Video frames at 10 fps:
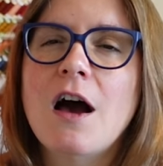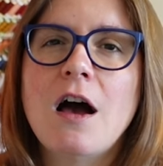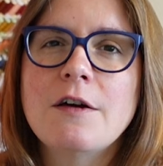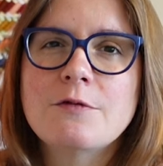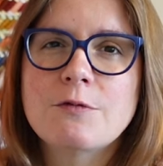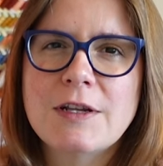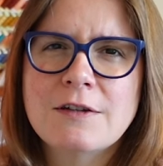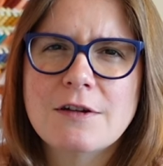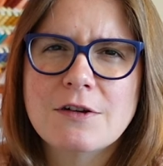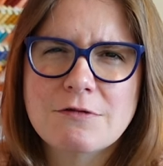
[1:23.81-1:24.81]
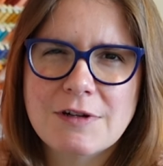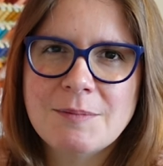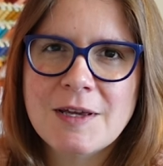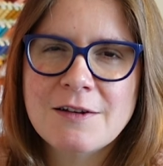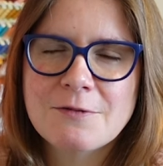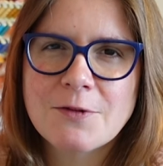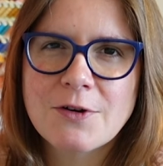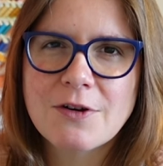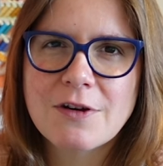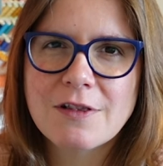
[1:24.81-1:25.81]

unwritten agreement for